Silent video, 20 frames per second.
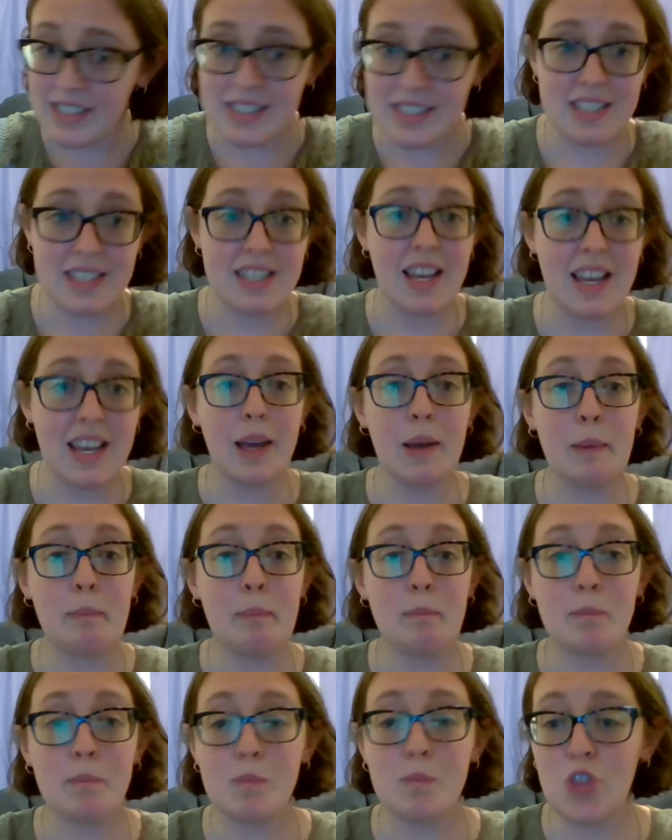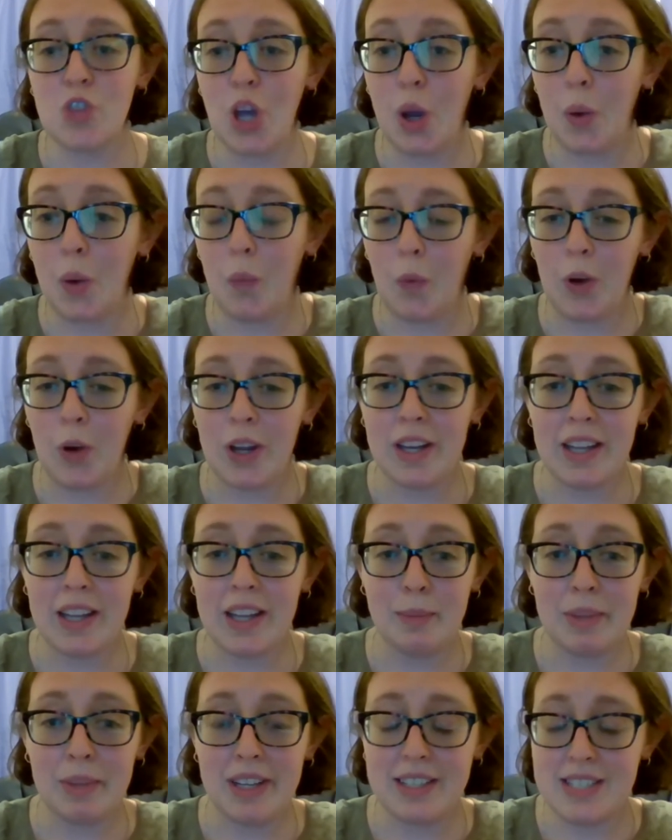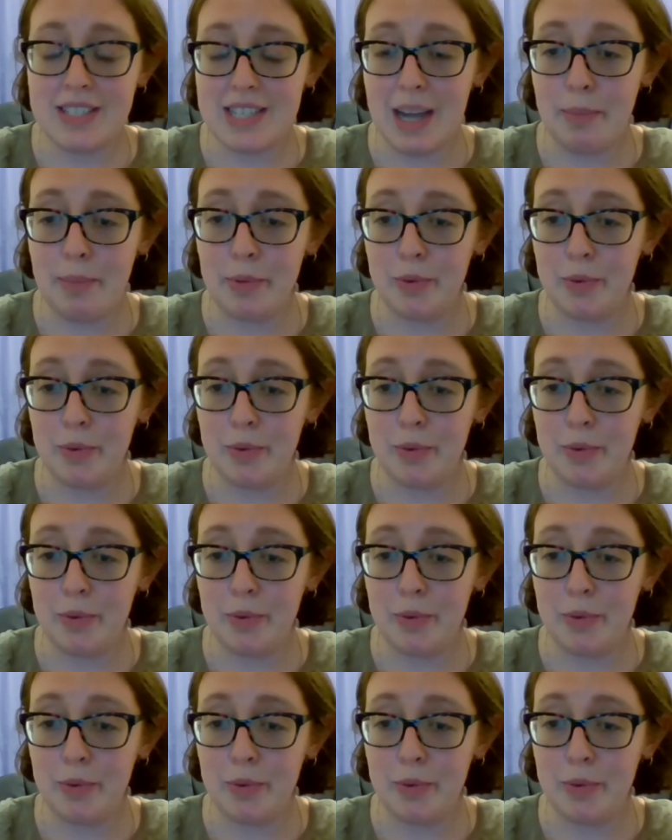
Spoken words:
So I'm gonna stop